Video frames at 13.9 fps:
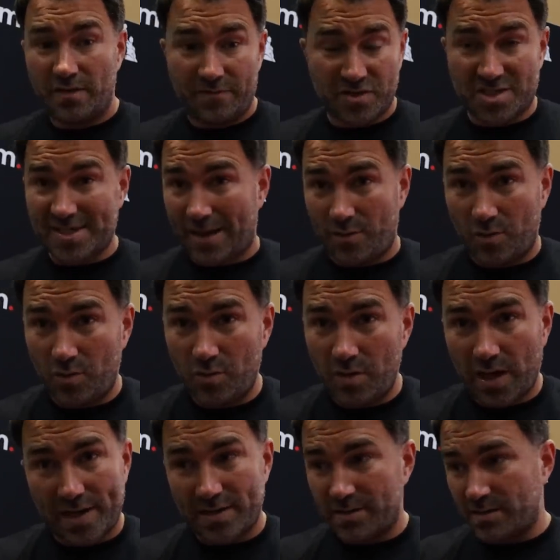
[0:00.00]
for Saul
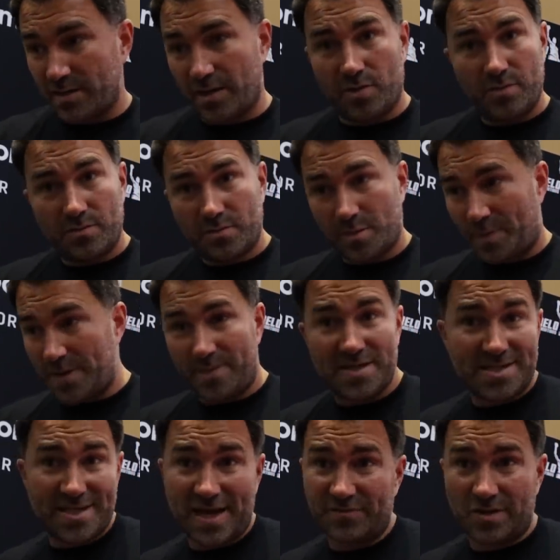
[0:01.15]
and you know the
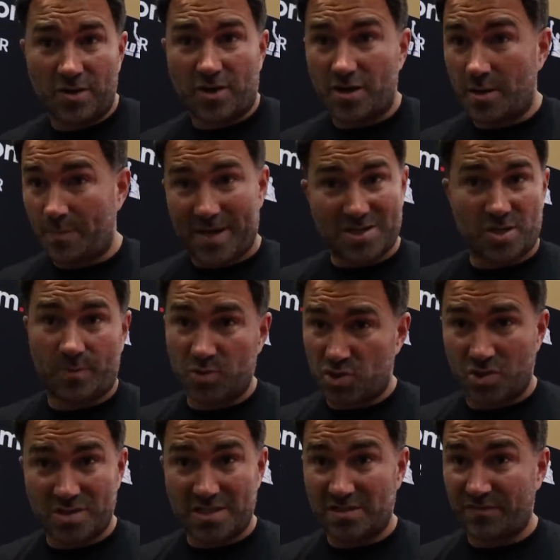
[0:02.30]
PBC have to look at the best
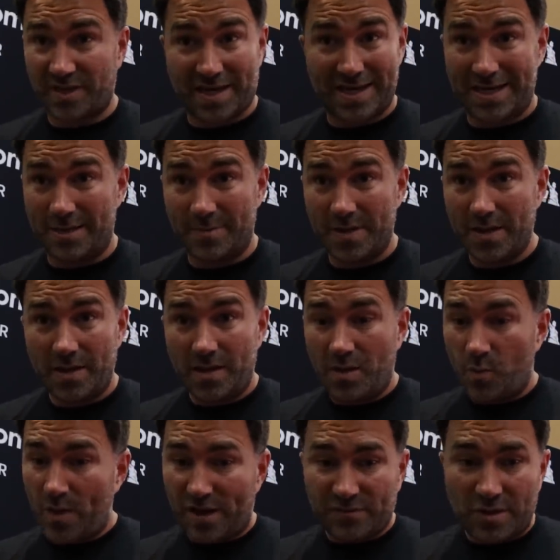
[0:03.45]
opportunities for Caleb. We